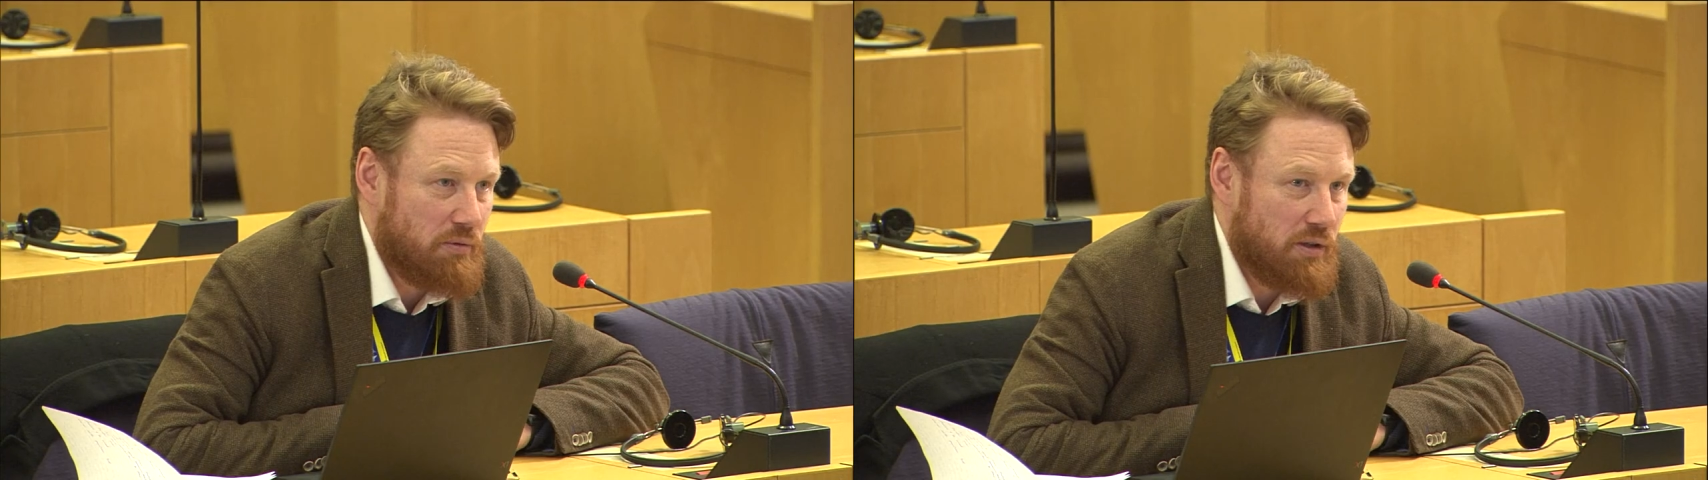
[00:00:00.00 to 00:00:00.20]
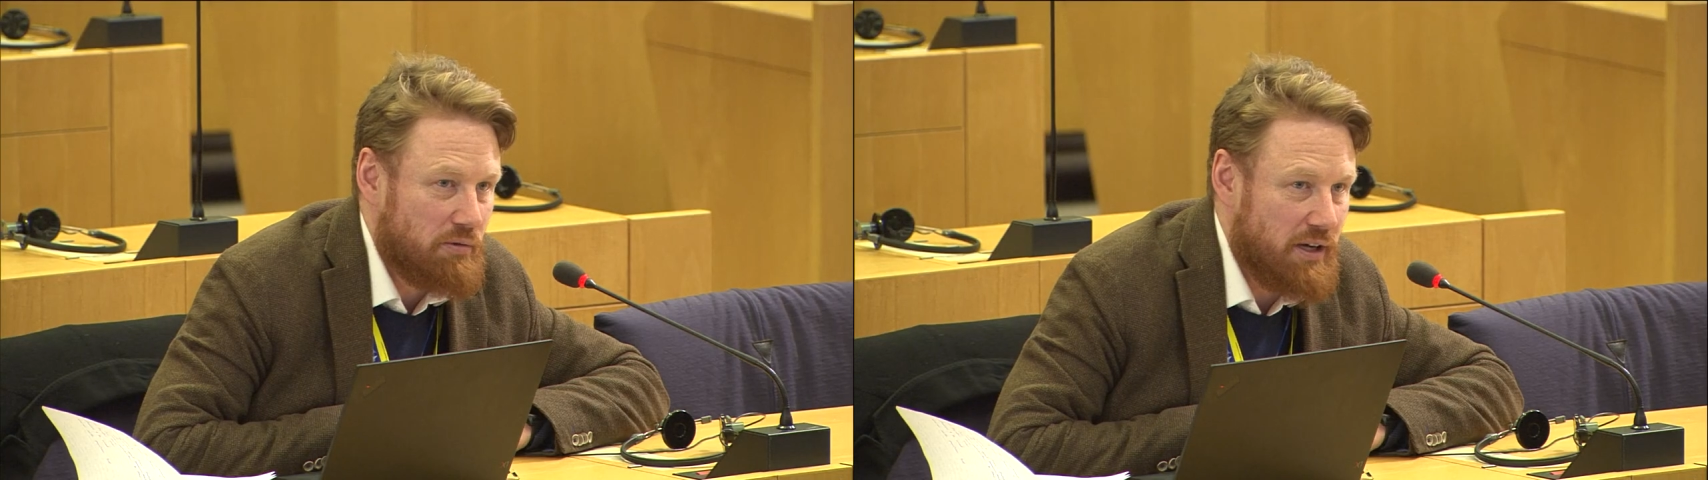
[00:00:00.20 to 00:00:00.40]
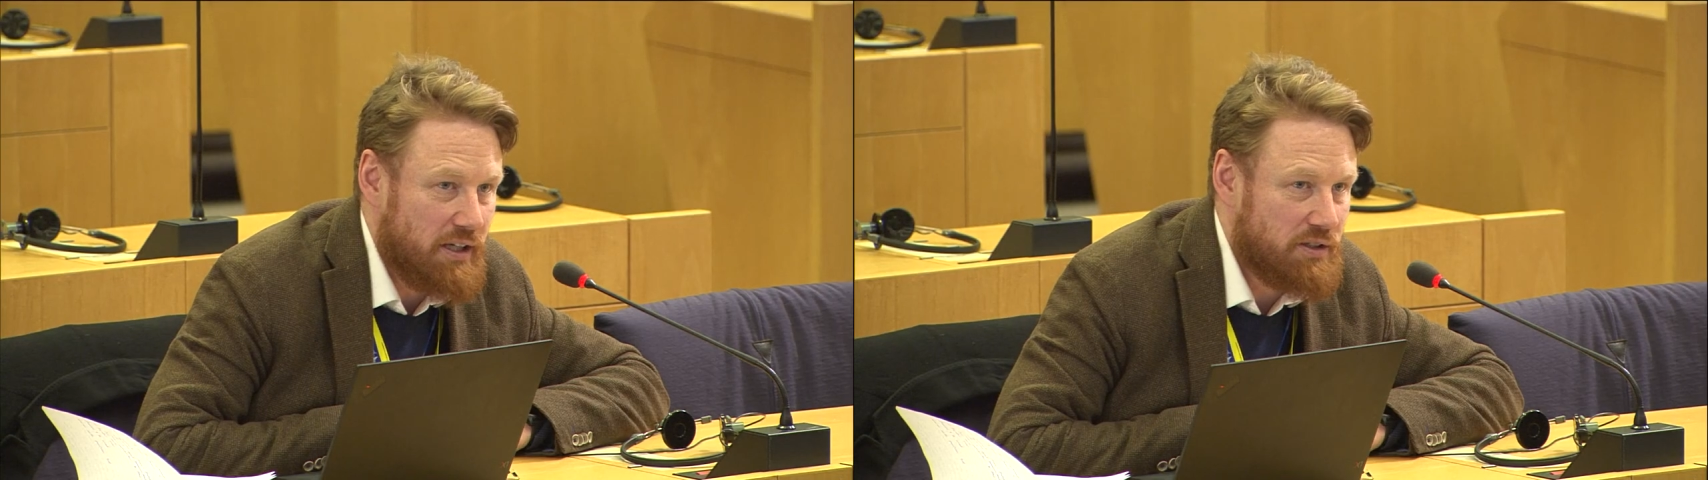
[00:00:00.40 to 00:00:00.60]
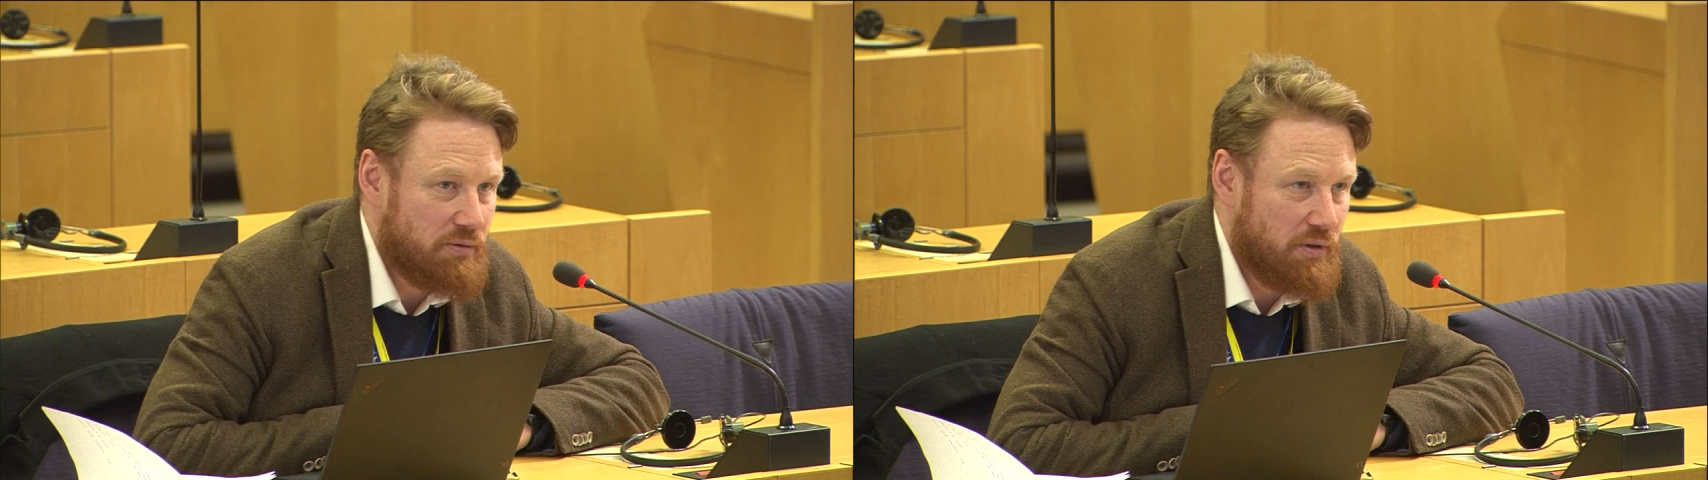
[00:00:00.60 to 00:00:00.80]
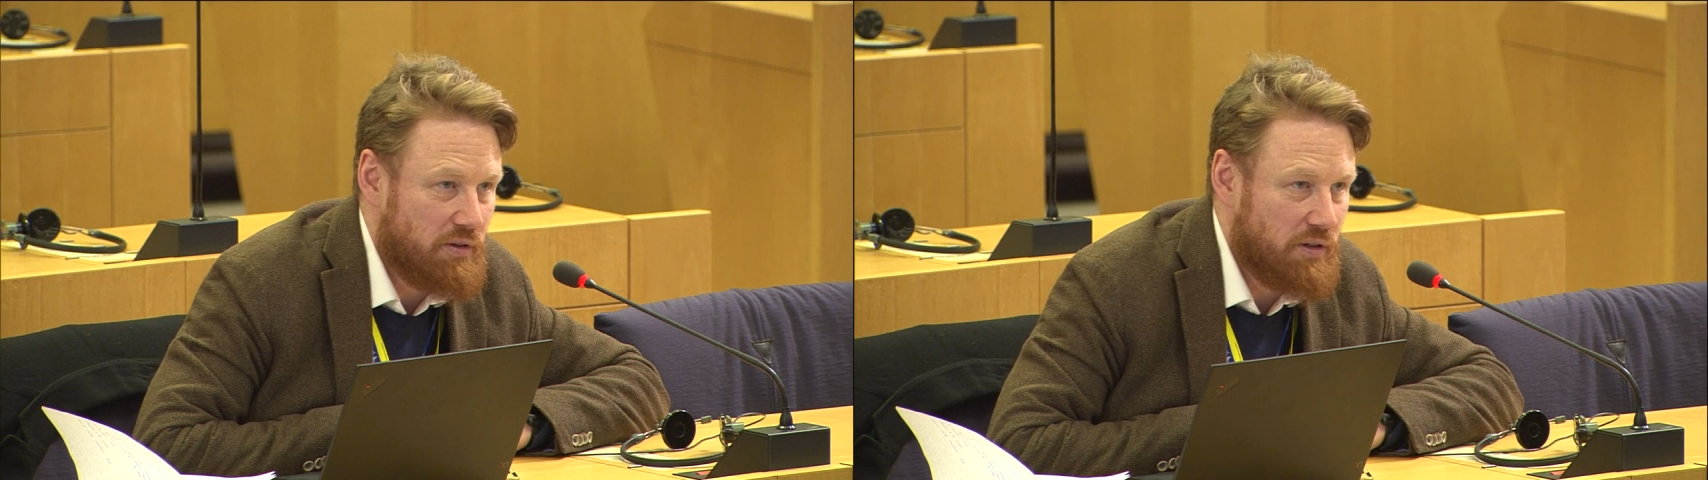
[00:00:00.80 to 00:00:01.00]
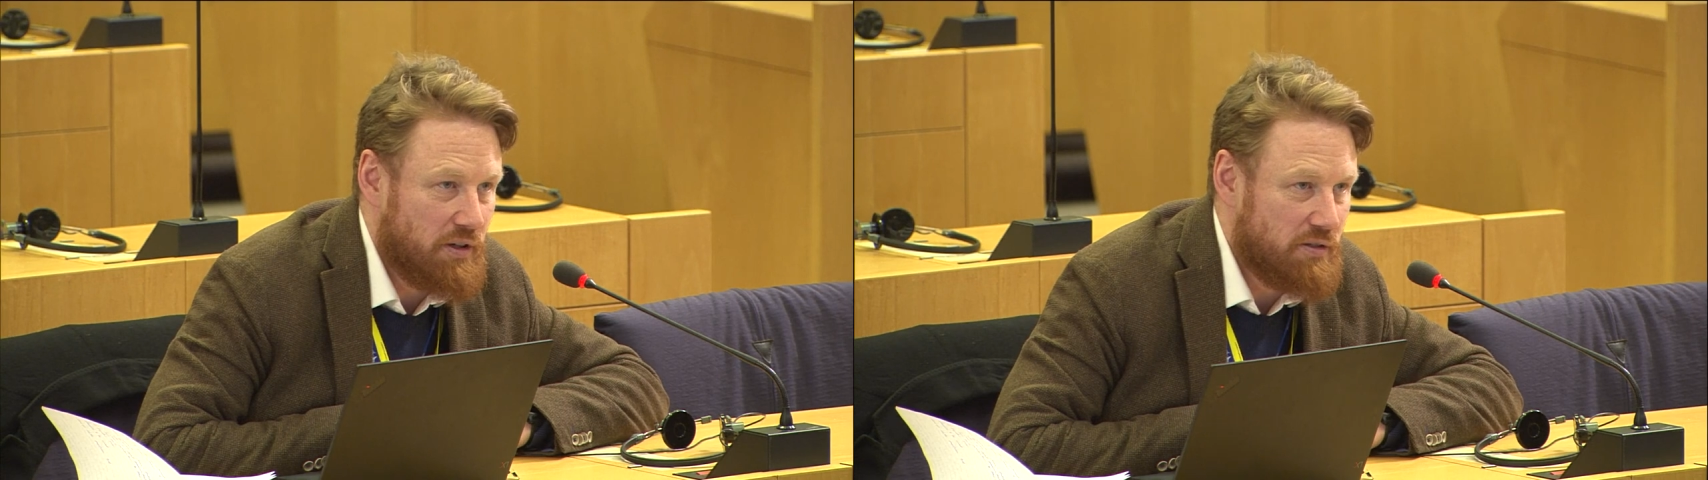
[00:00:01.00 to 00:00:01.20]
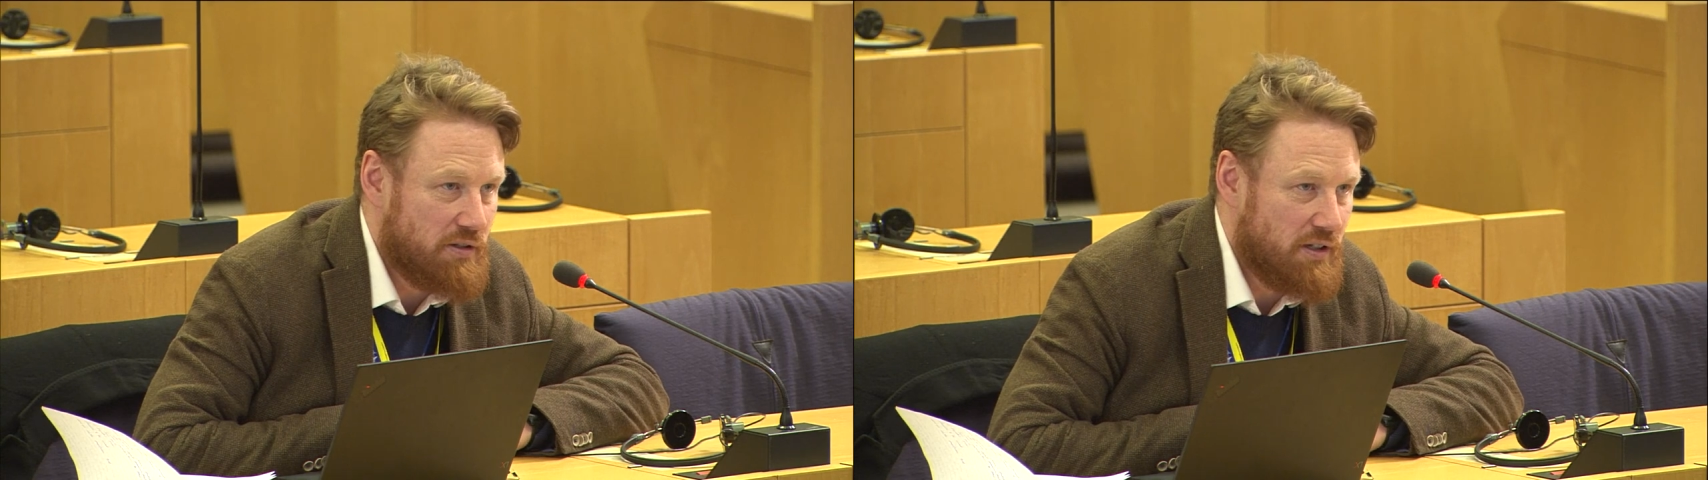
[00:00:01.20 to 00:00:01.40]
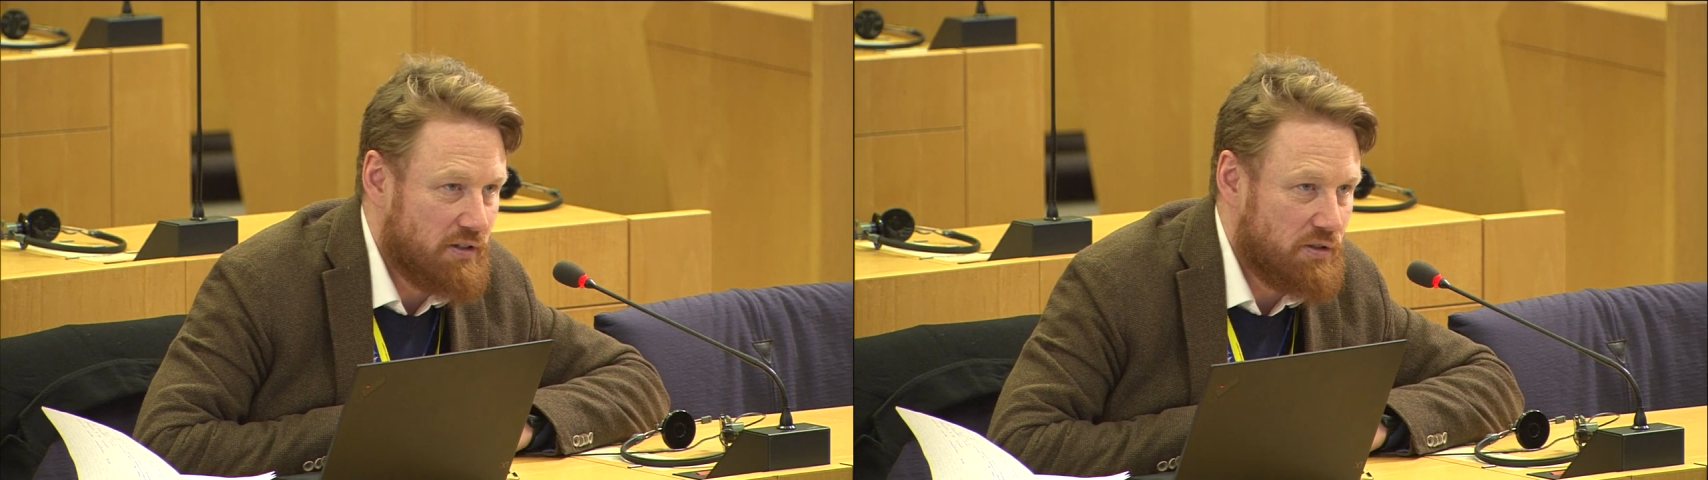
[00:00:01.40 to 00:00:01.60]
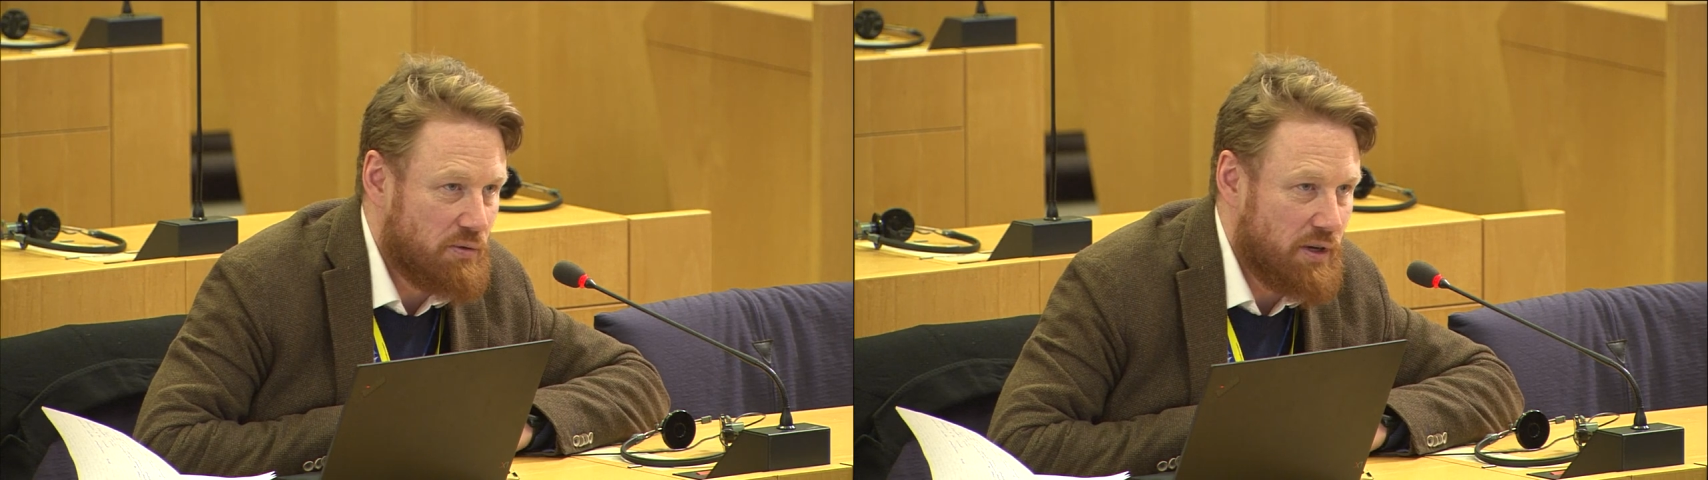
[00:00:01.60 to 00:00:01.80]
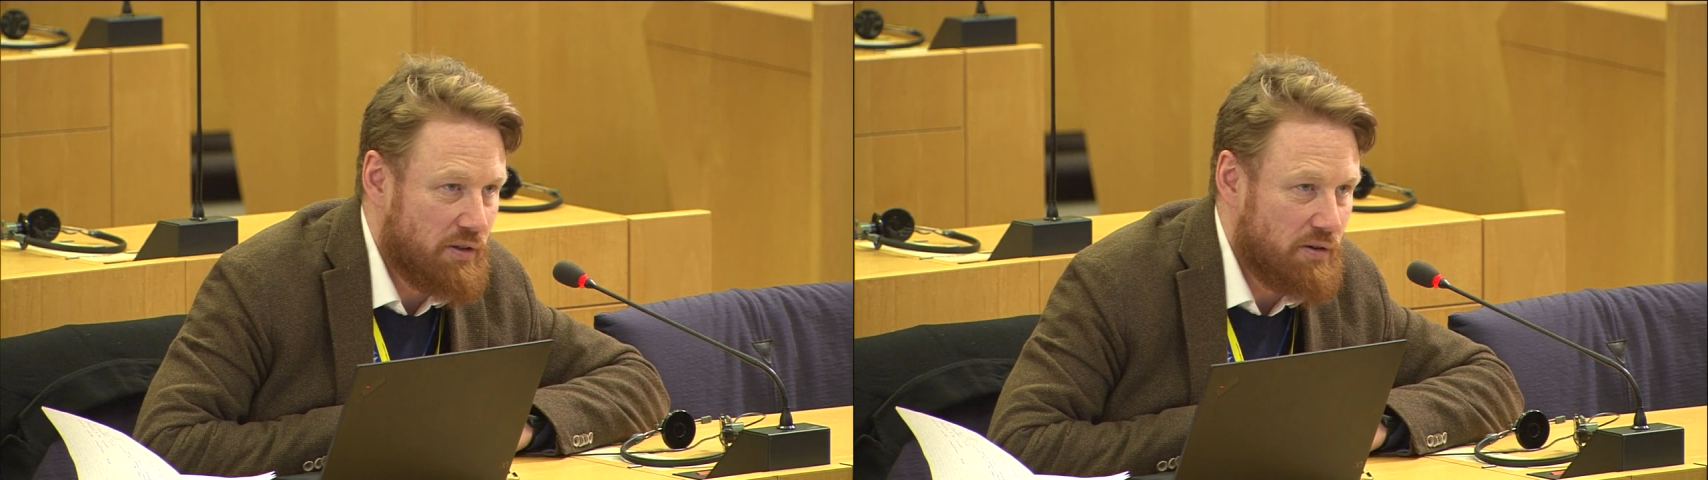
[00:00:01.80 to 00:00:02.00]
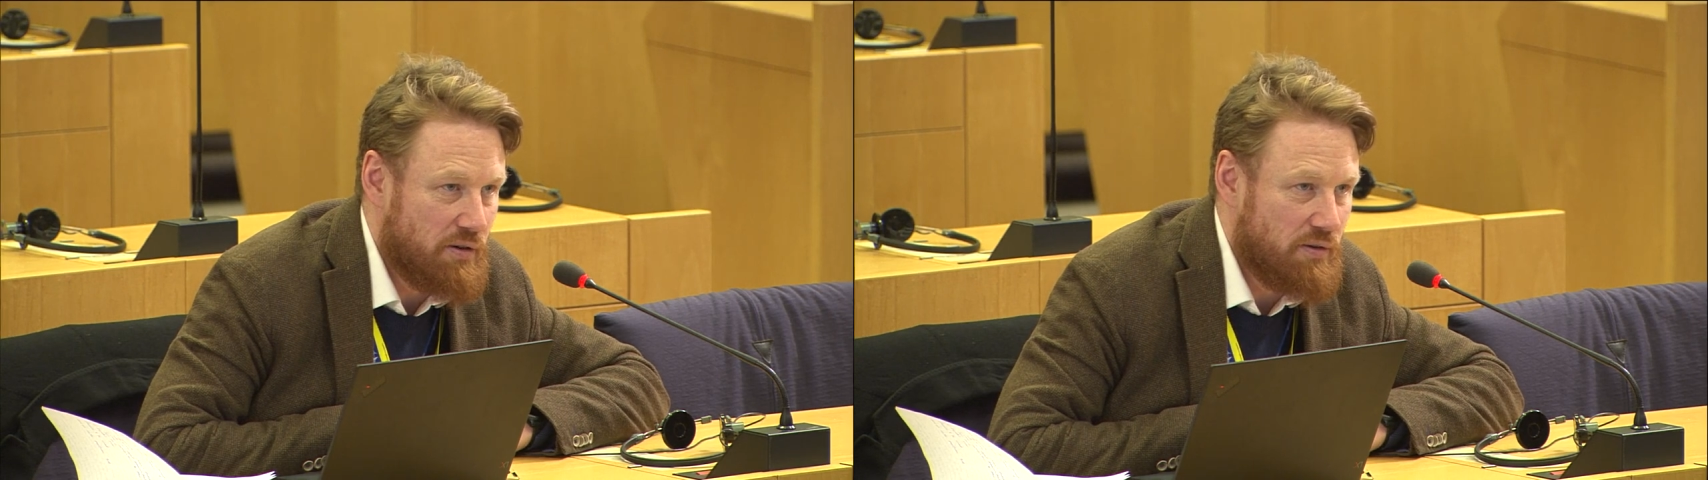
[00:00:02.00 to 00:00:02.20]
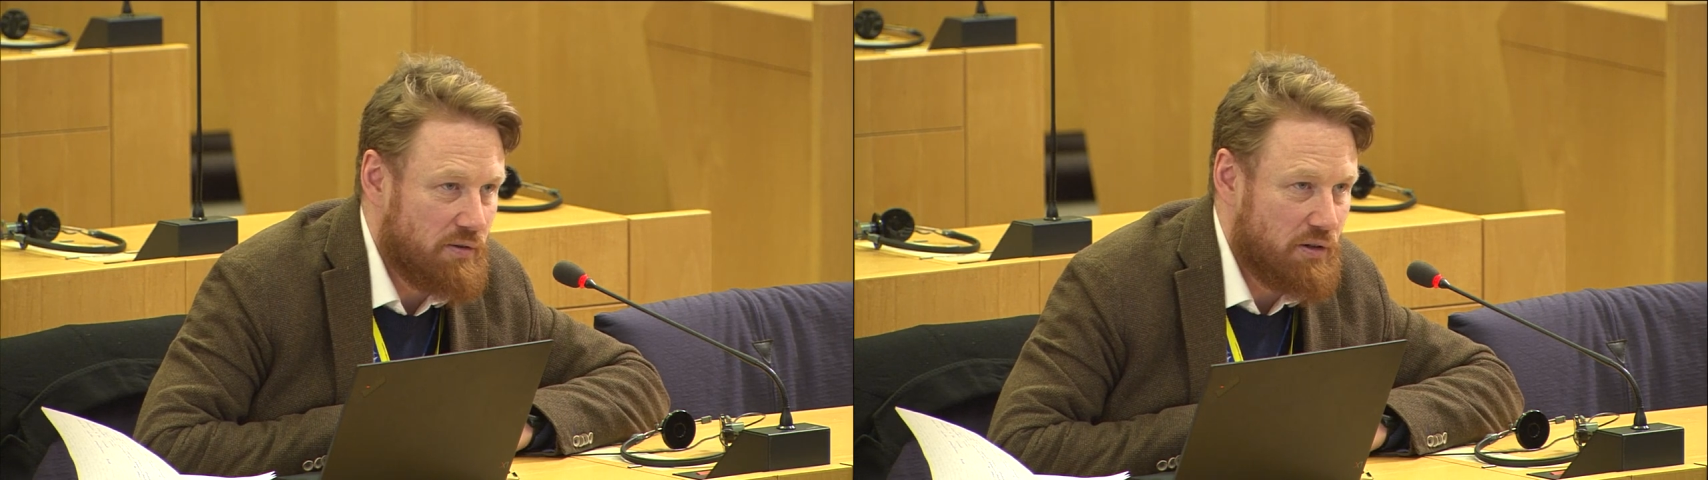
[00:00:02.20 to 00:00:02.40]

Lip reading: will rest with the council as to whether